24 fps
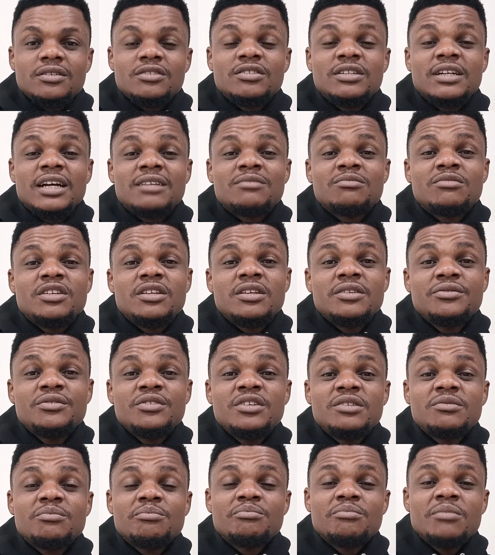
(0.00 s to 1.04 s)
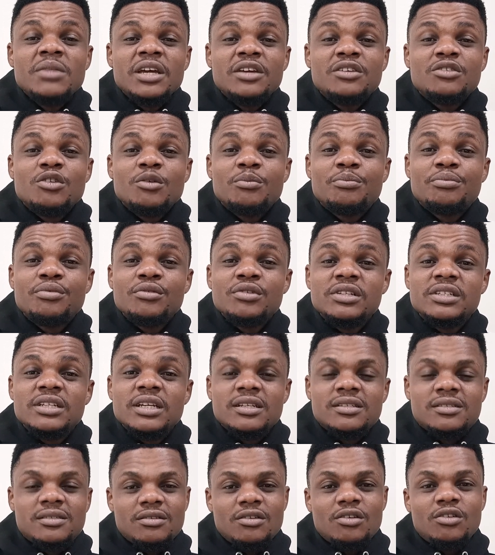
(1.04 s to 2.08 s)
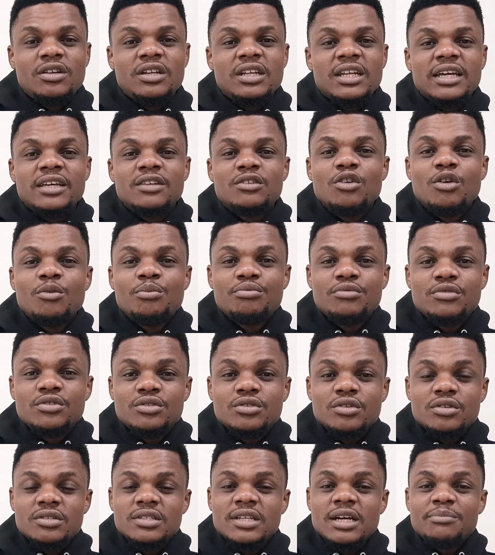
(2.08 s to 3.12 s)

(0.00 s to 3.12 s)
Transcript: you can even make your projects online, open source,